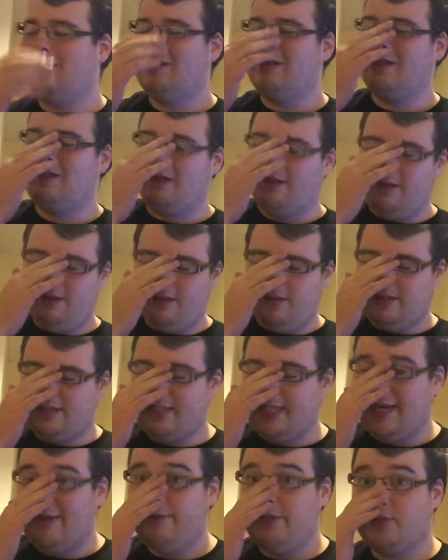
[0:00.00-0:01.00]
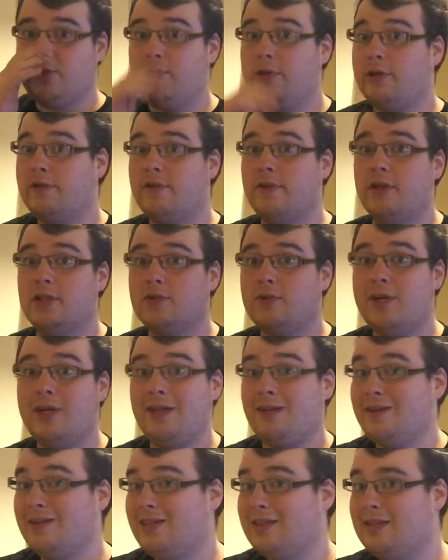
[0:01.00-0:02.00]
the sound is wonderful as
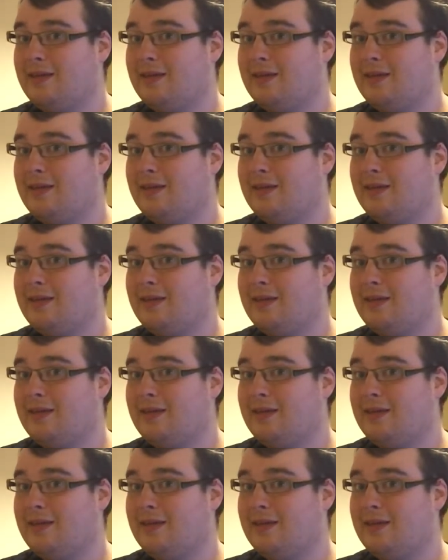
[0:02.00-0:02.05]
well.